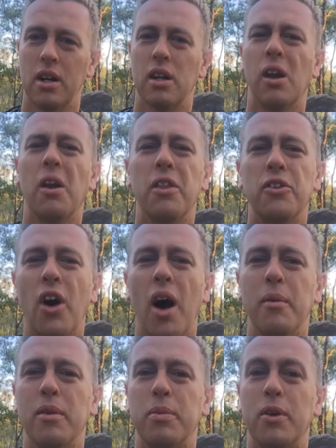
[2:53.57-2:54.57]
A lot of the
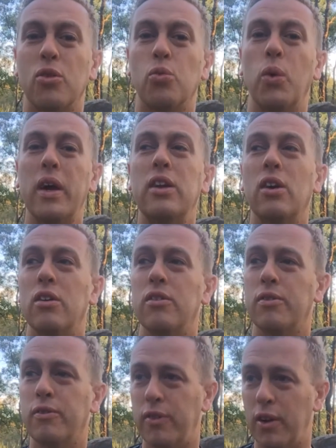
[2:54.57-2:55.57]
time it's because we don't
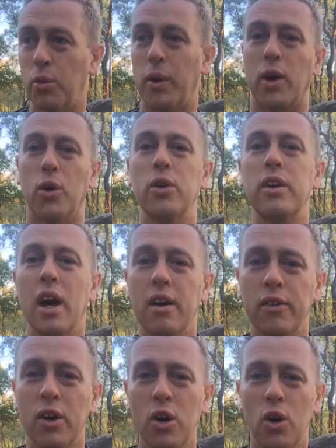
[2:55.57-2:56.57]
feel we're good
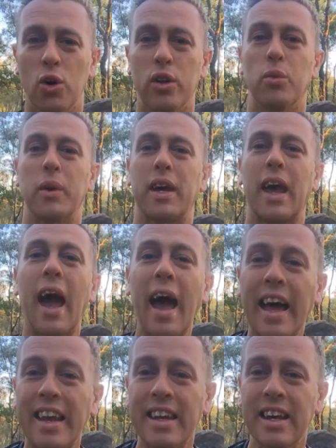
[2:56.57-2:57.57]
enough or that we
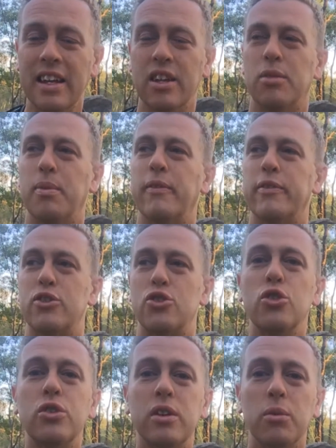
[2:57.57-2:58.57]
can. There's a bit of a
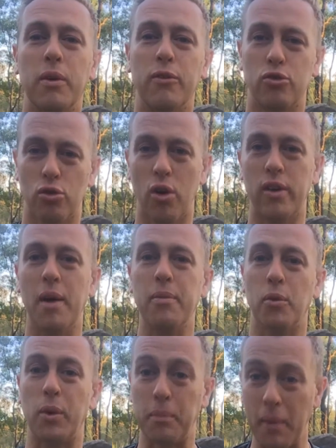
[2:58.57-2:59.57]
should that we've grown up
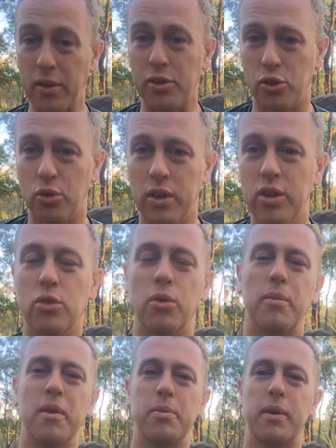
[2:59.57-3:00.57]
that we must do this, or
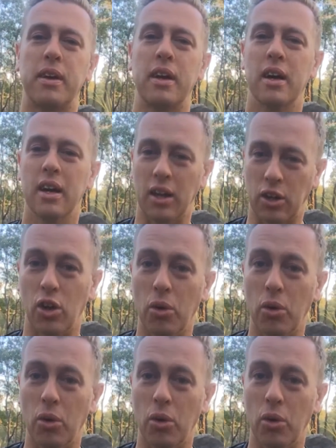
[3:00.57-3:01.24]
we must be, we